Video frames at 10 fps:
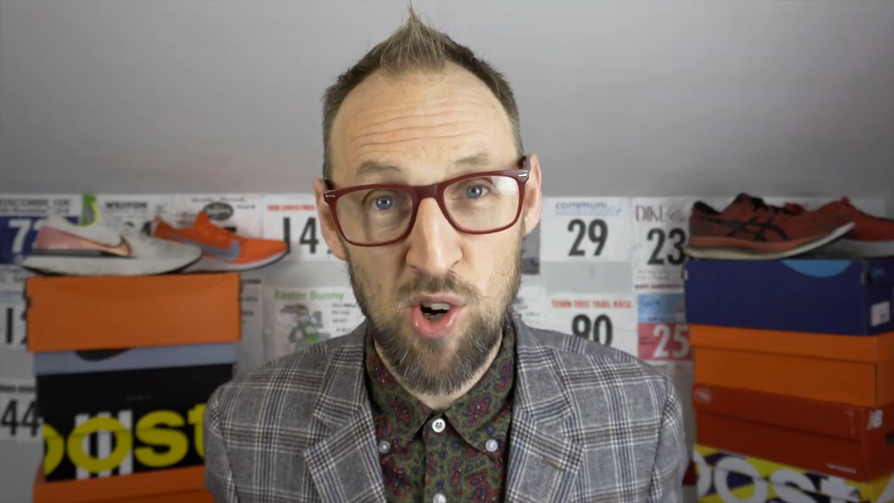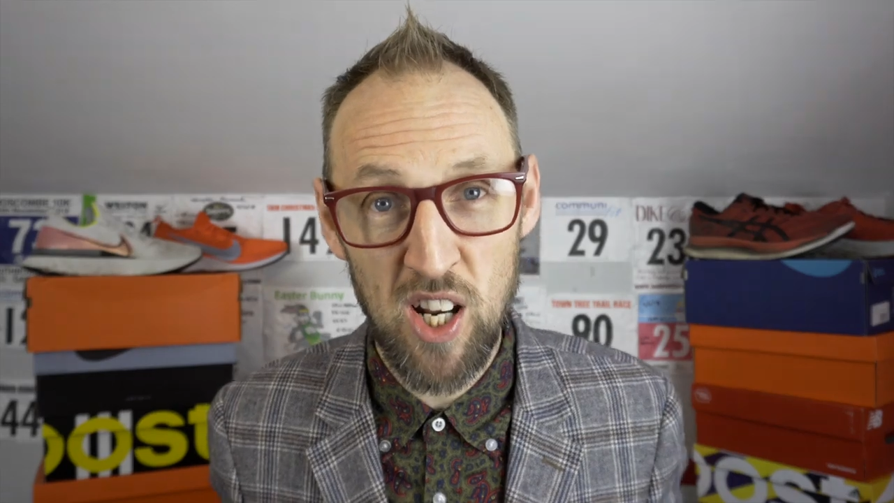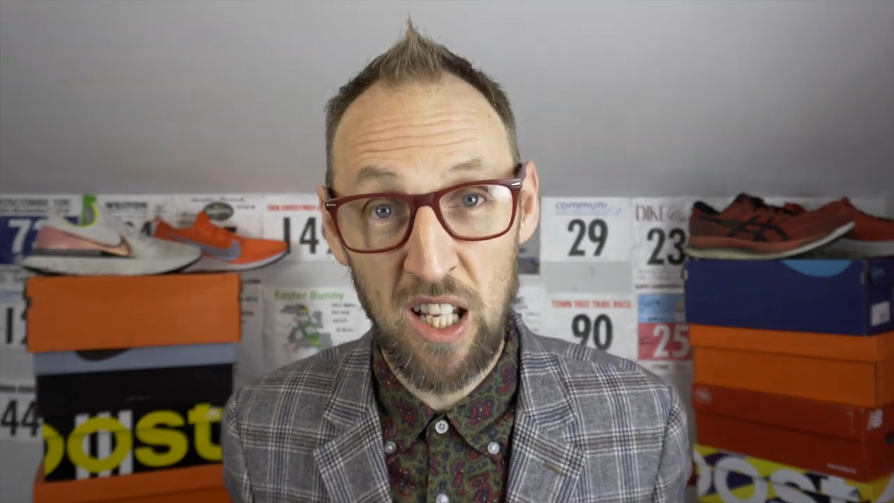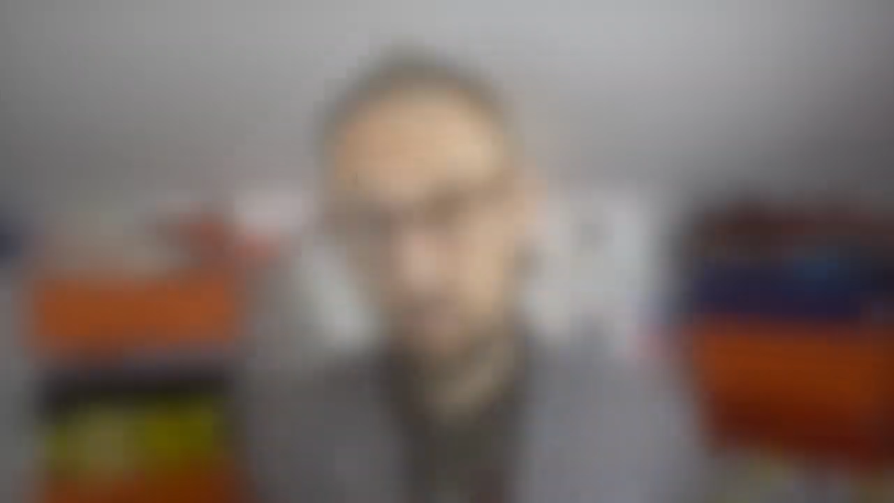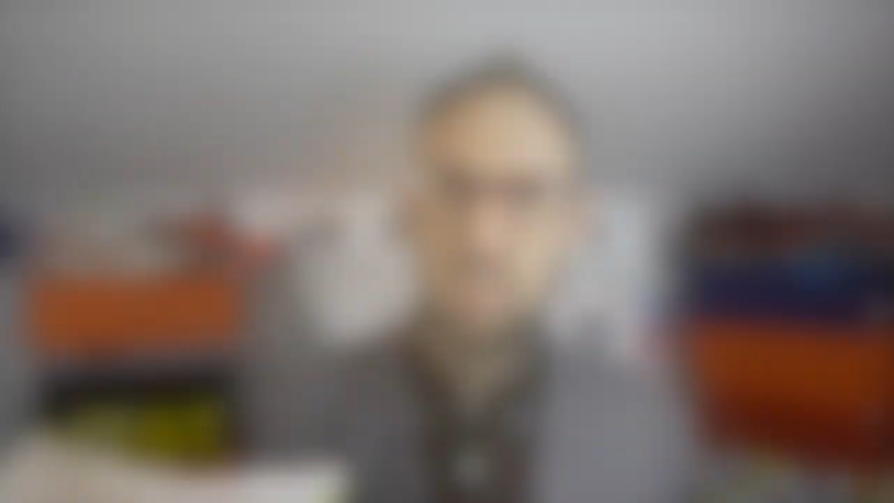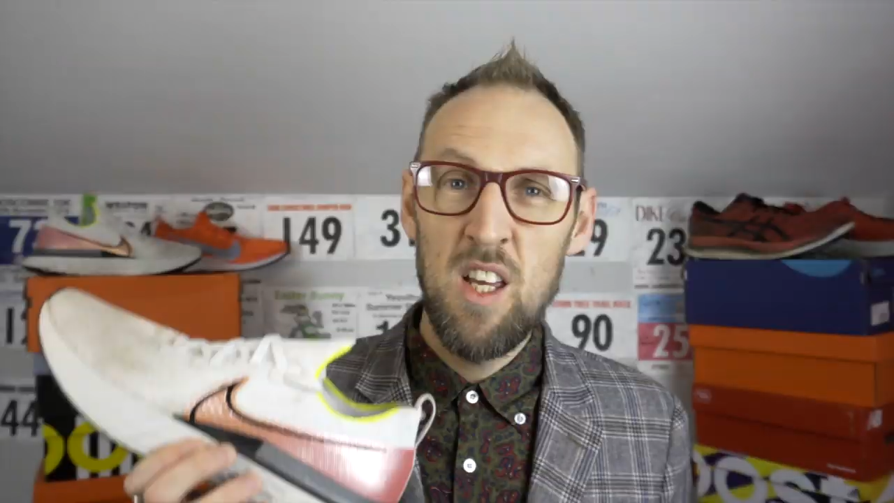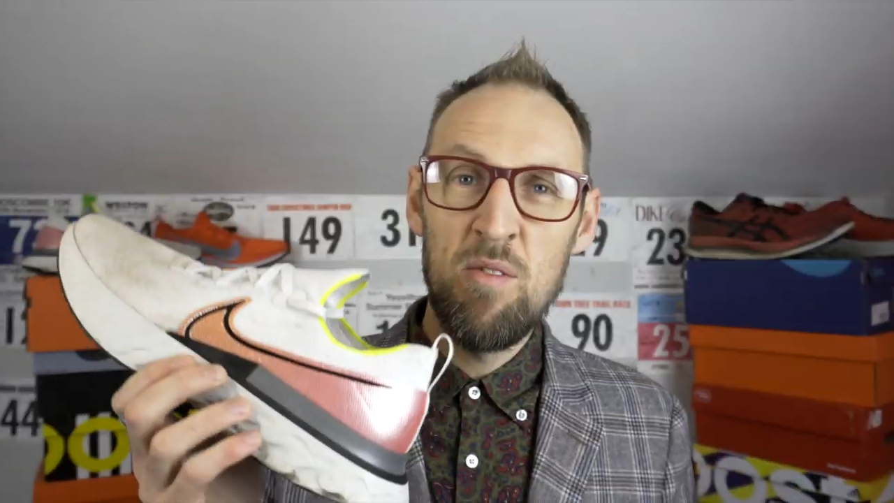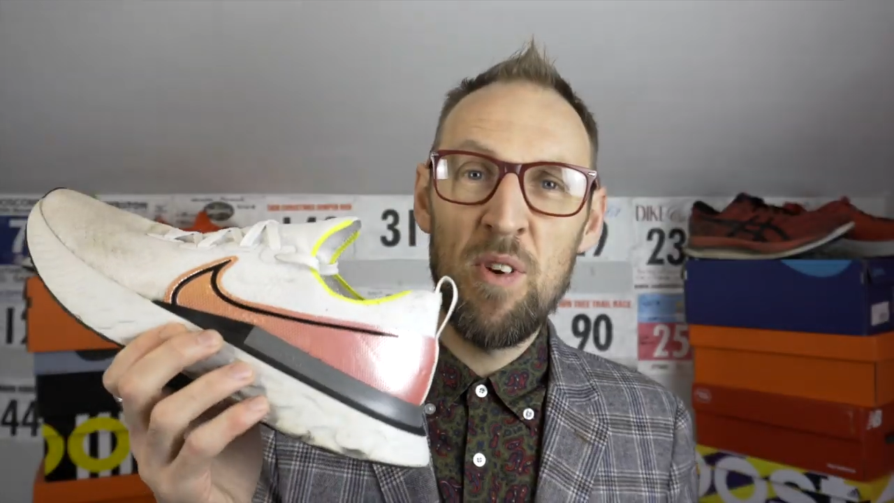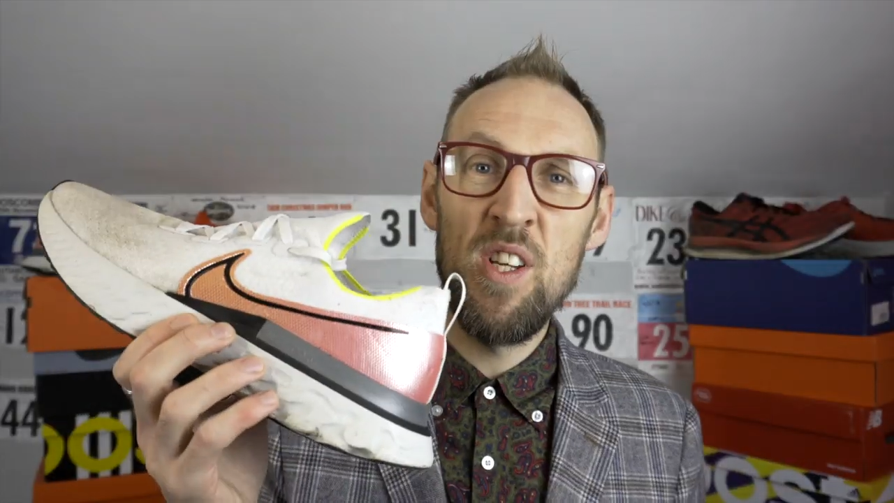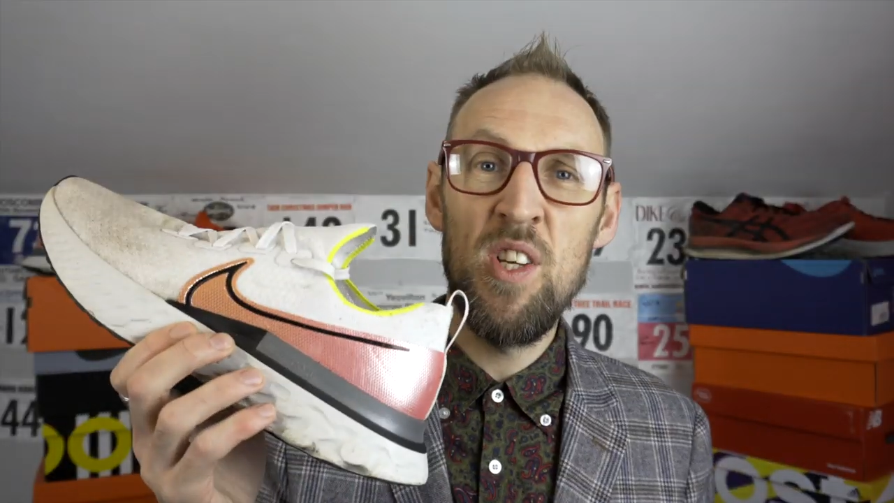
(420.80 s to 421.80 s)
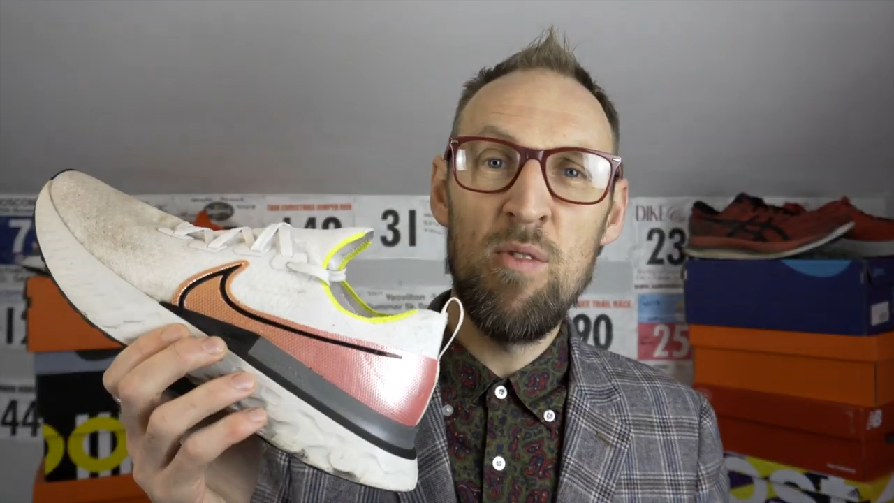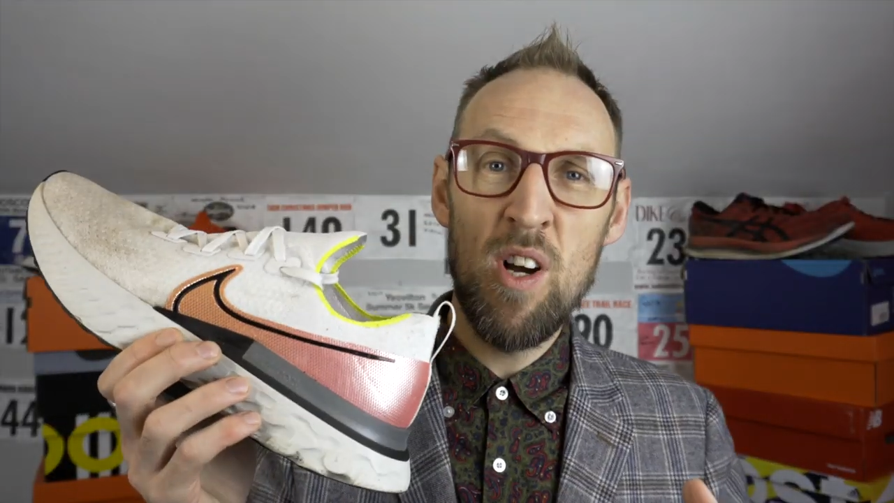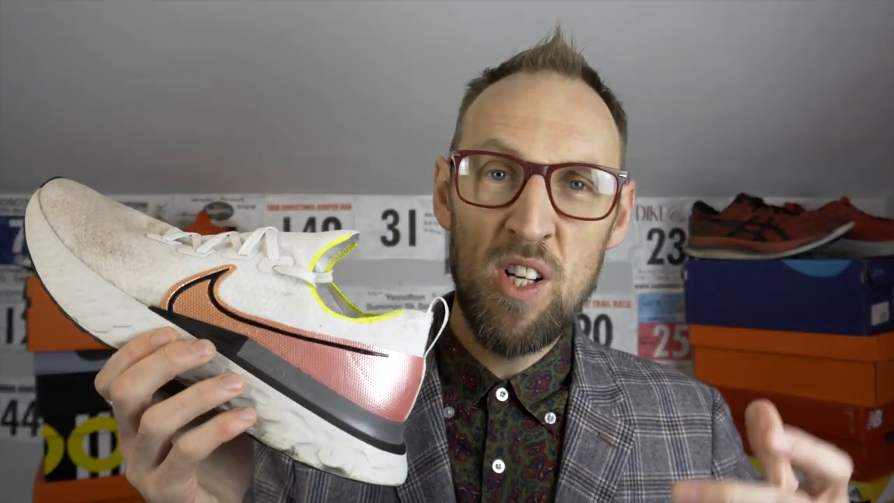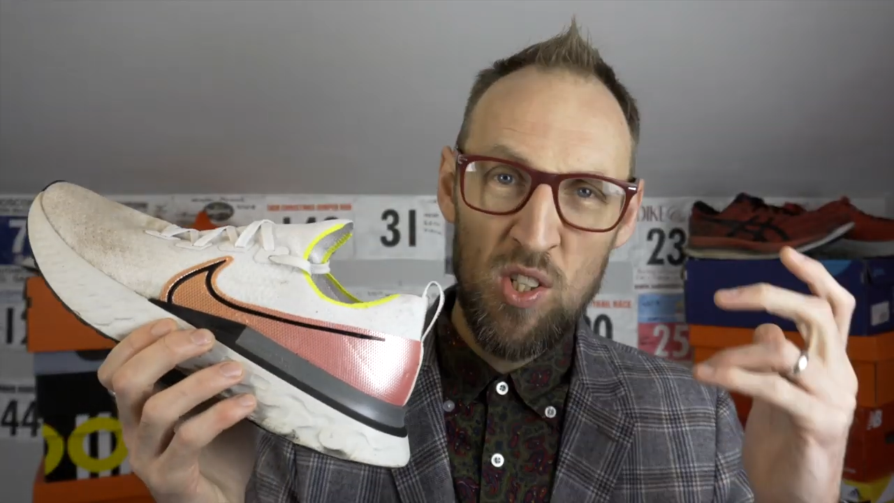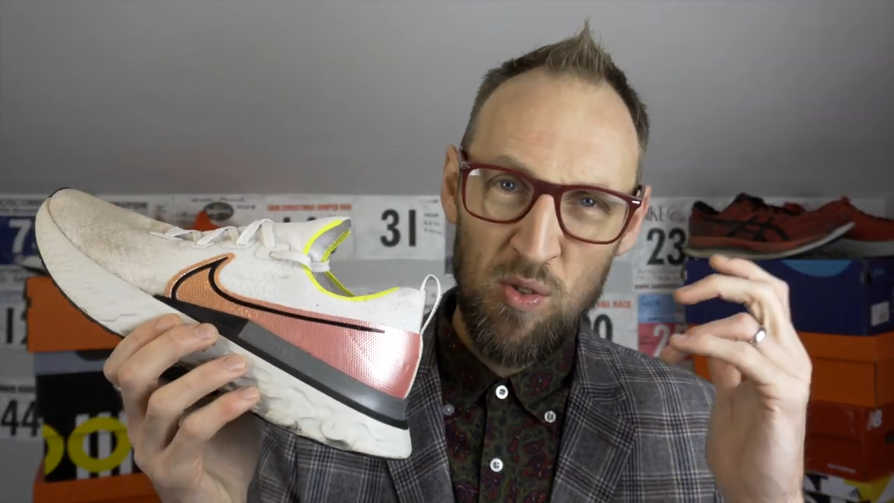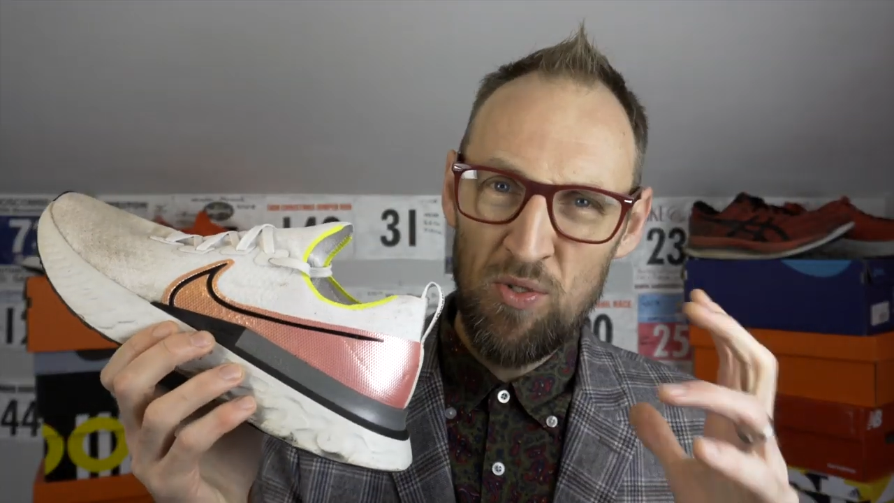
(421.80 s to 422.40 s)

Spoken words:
training. The Infinity Run is